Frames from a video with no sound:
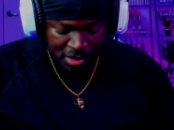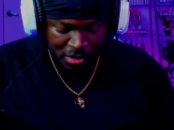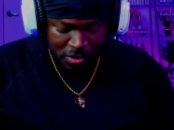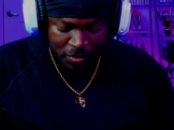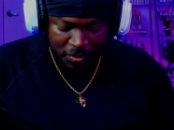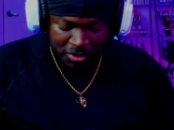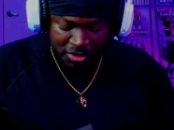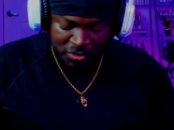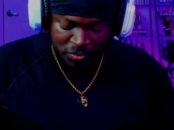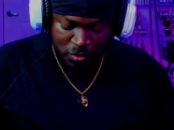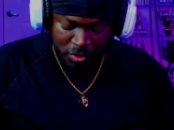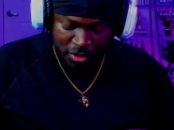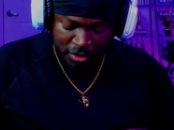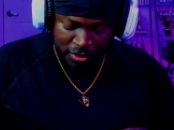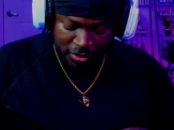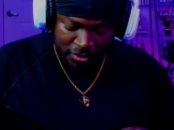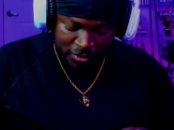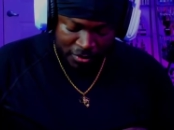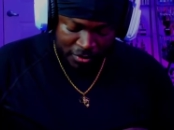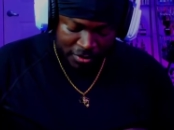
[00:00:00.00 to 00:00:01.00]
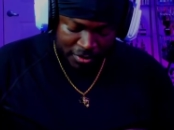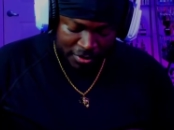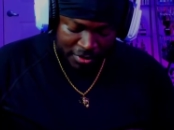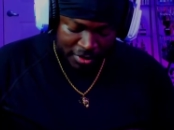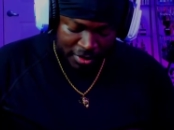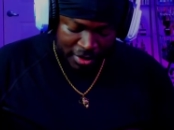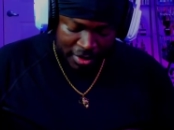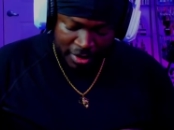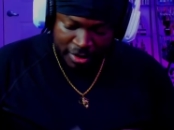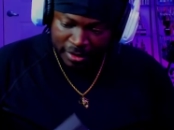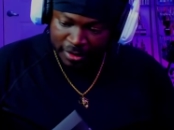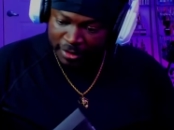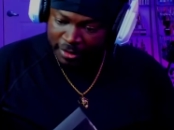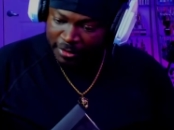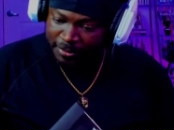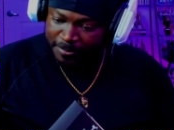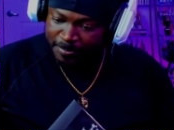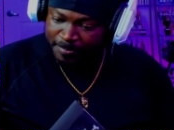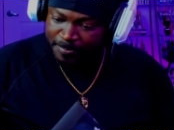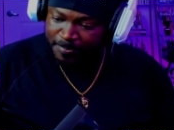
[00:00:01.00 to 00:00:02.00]
what he's working on,
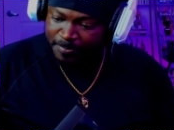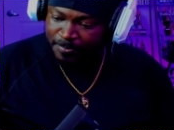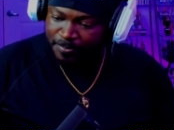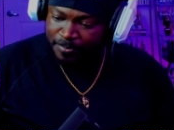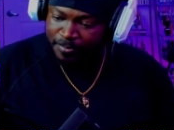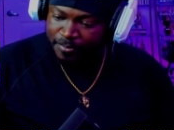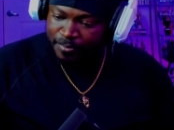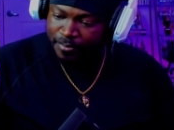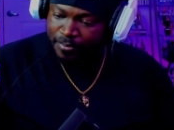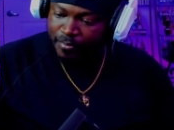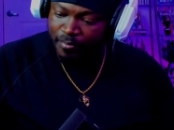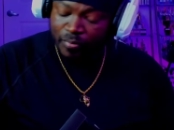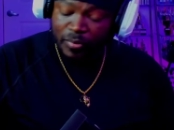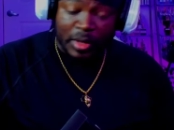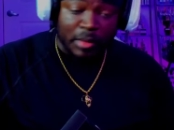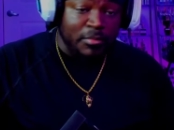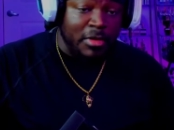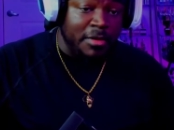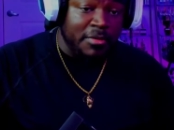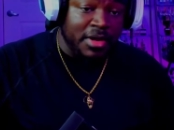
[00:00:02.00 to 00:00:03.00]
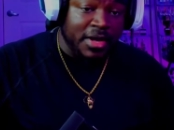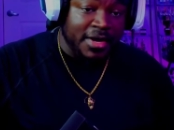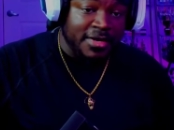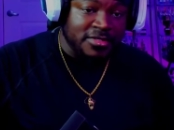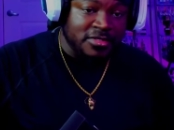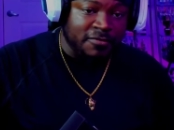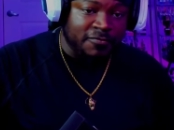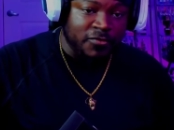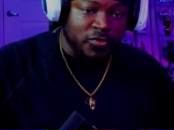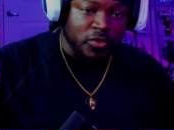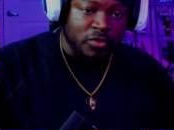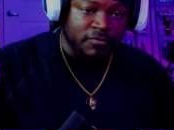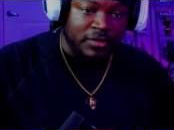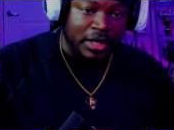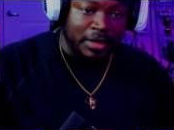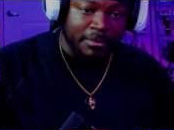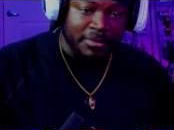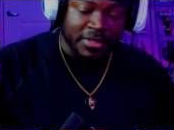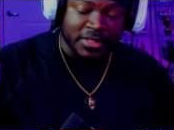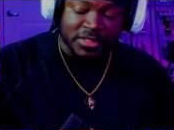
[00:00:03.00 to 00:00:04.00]
and maybe answer a few of our
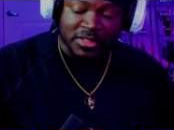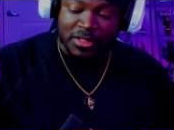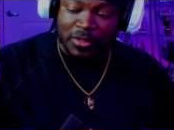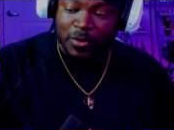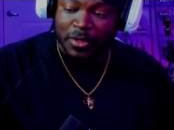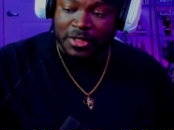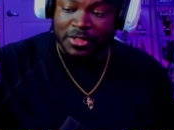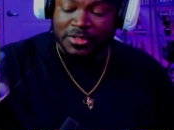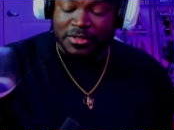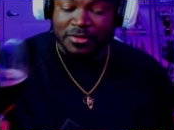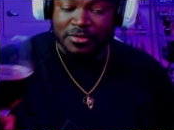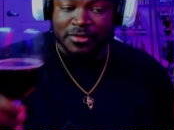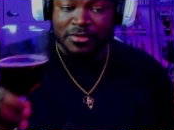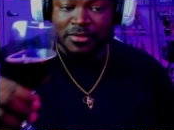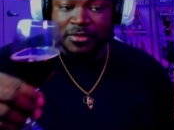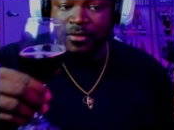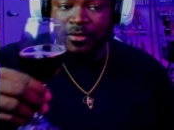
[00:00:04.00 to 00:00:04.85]
measly questions.